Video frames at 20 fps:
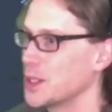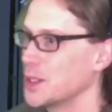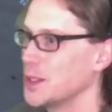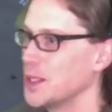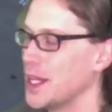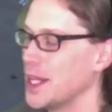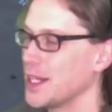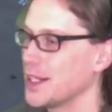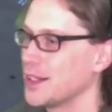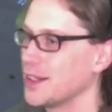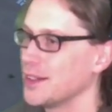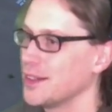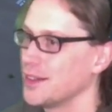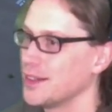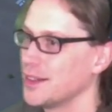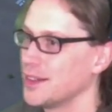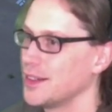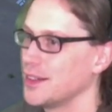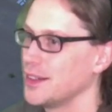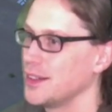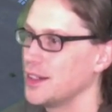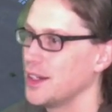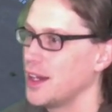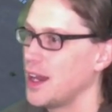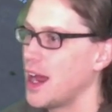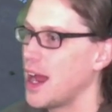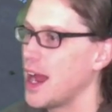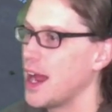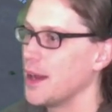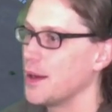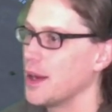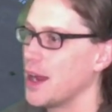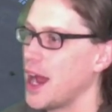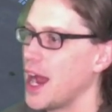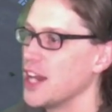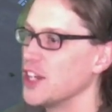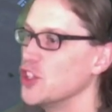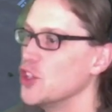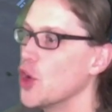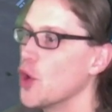like,
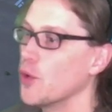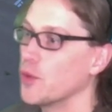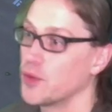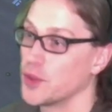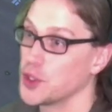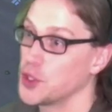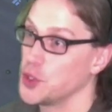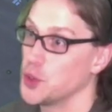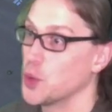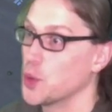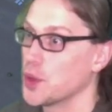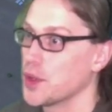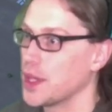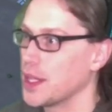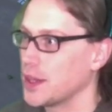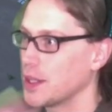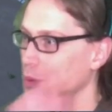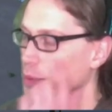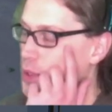I know for sure that there